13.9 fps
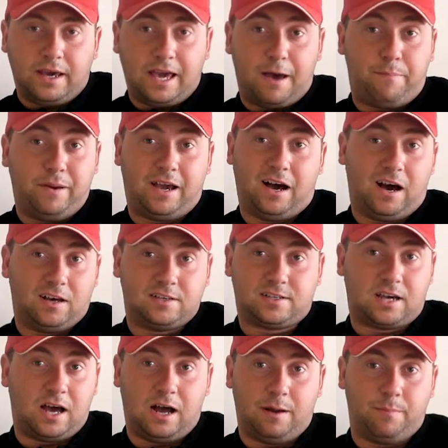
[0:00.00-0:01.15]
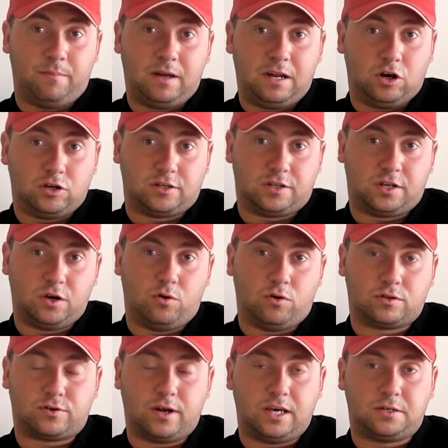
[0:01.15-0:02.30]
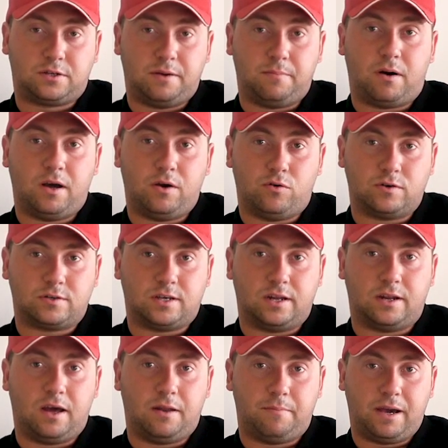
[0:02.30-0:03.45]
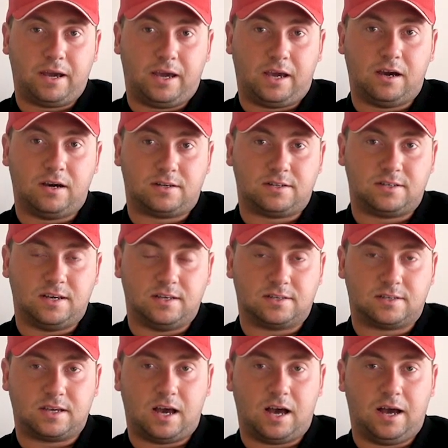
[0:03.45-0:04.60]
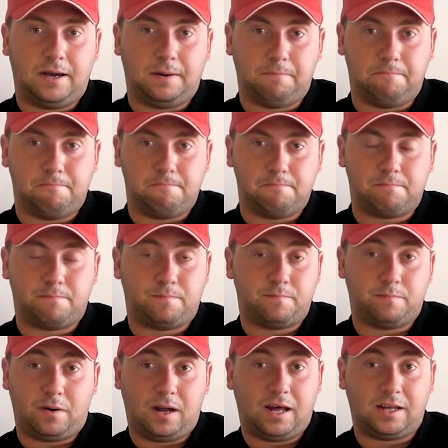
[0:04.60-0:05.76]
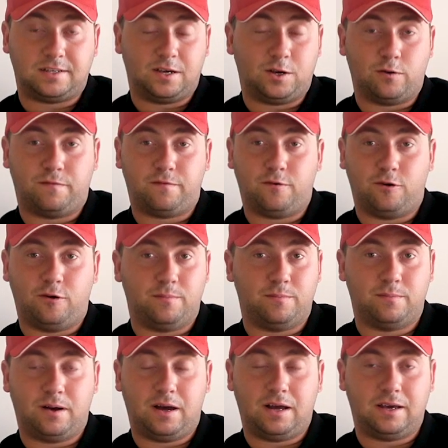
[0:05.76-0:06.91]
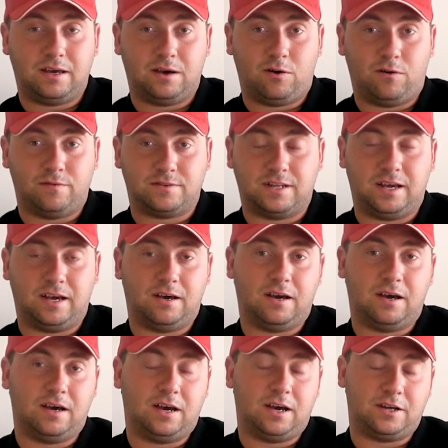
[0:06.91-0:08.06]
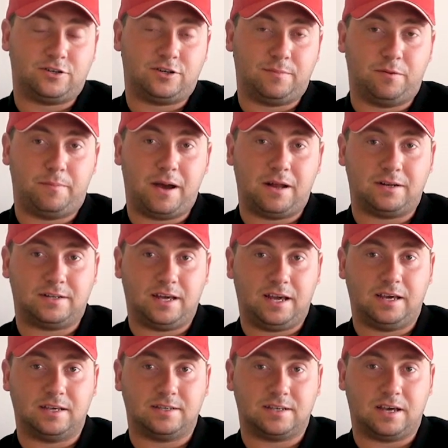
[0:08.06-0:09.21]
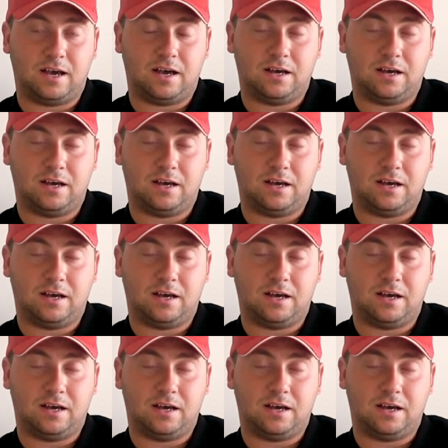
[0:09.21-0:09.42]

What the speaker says: Yeah, big ask. It looks a 2-horse race between my horse and Becky Curtis's. My lad's in good form. Obviously a triple penalty is